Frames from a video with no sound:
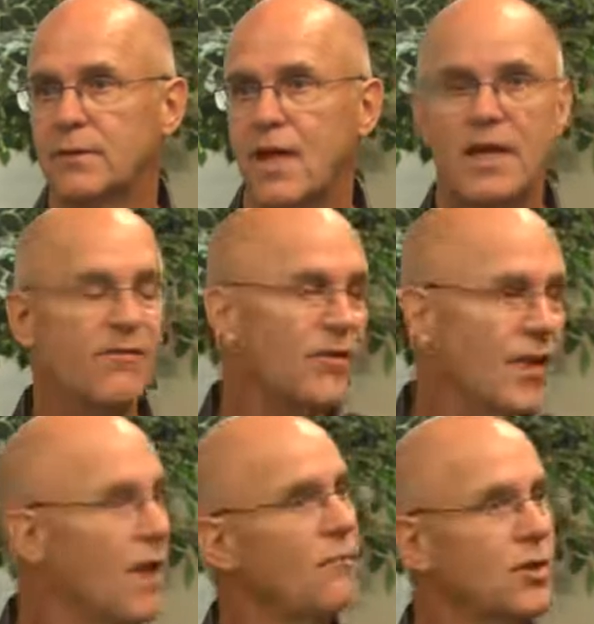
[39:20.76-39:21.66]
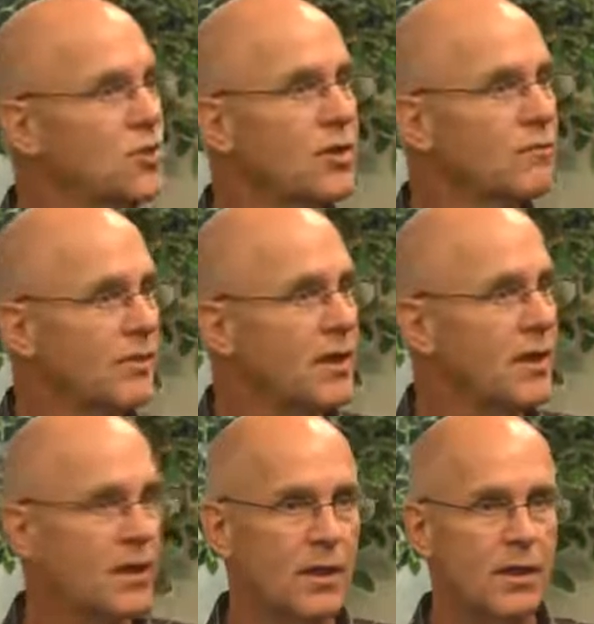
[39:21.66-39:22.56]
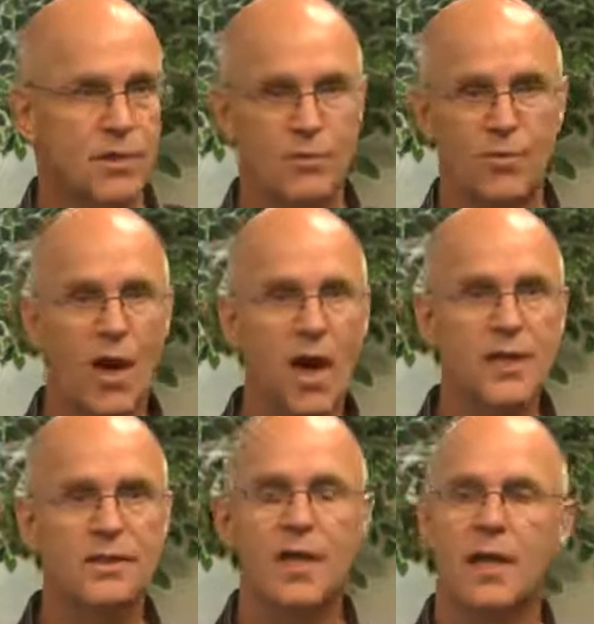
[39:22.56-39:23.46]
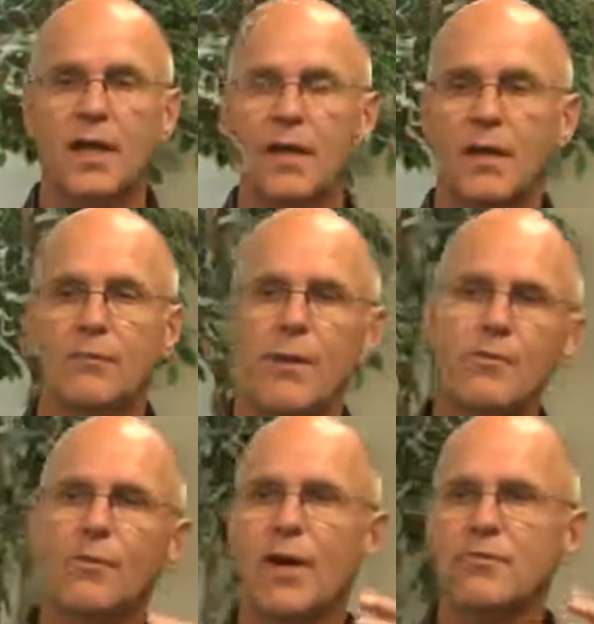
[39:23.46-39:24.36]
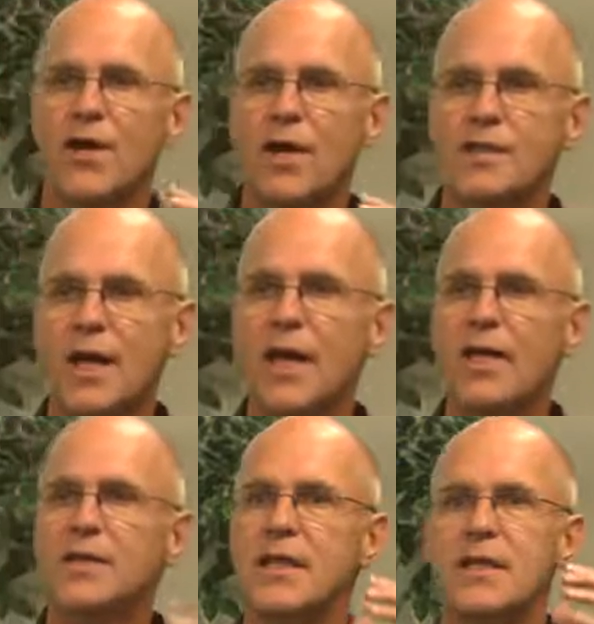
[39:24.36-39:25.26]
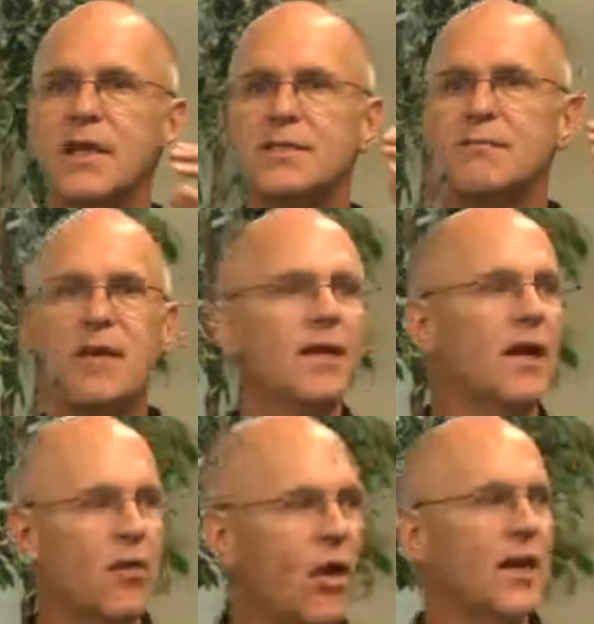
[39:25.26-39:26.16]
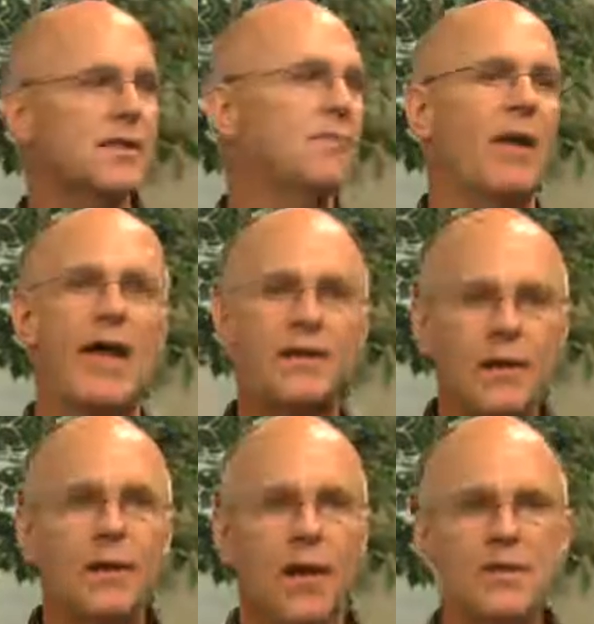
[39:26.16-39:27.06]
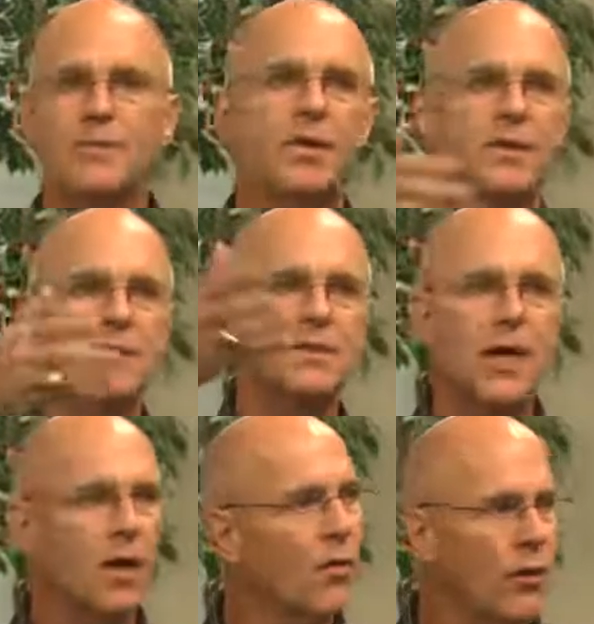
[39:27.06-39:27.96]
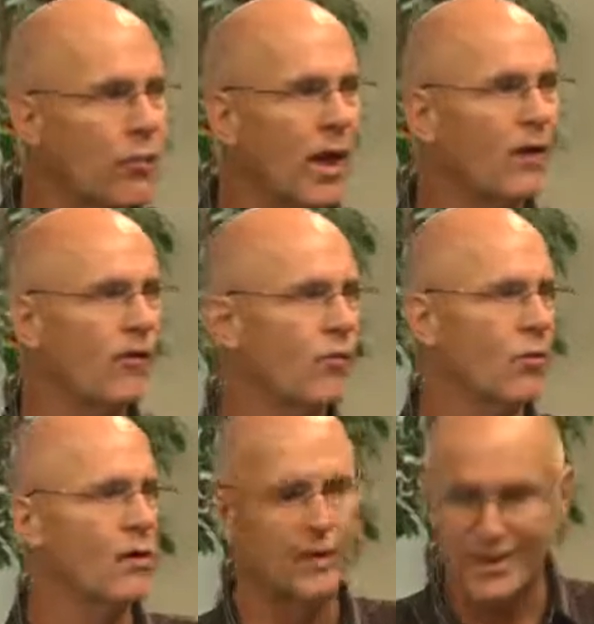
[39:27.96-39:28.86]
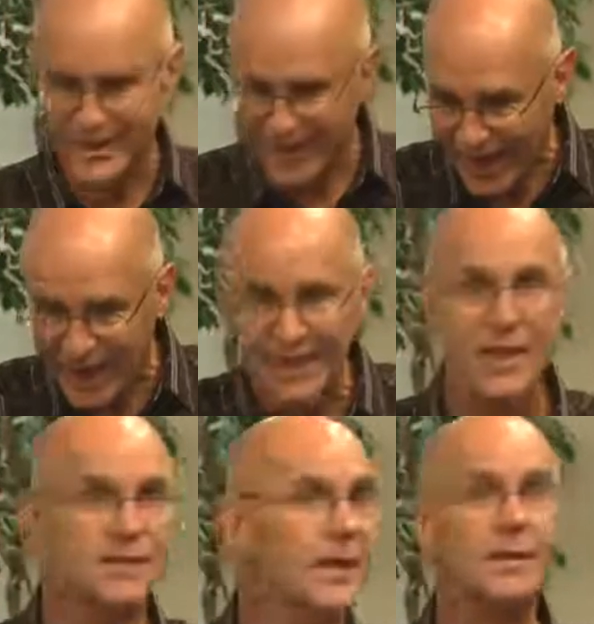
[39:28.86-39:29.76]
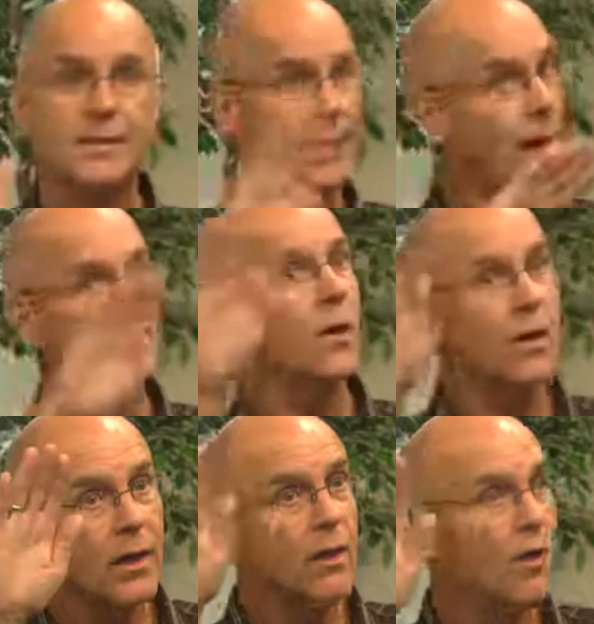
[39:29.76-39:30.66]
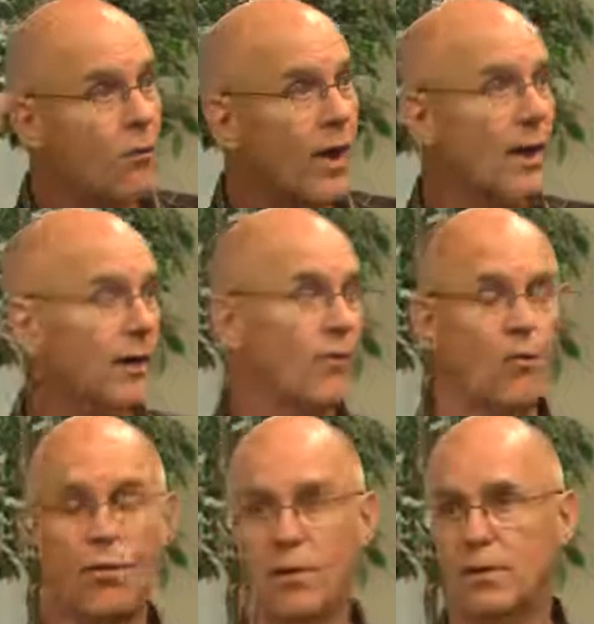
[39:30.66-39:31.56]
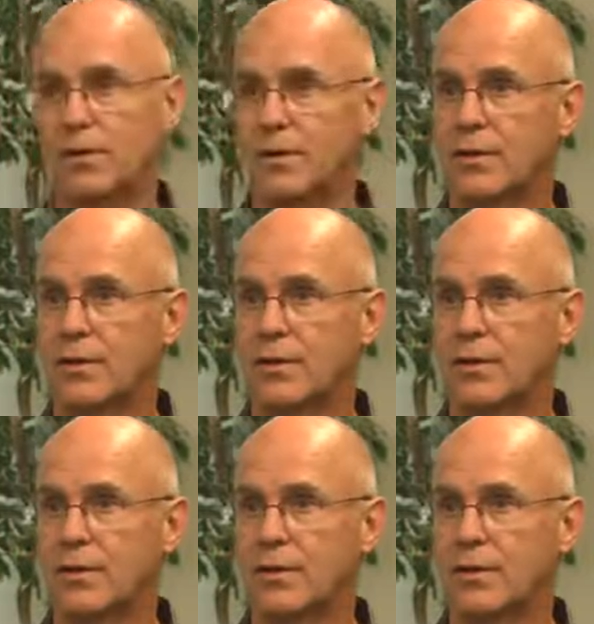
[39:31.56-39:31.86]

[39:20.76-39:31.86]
And even then we shouldn't be surprised. Maybe what I'm trying to say is it doesn't mean that God has abandoned us because it's not going well in the world. He's telling us it's not going to go well in the world.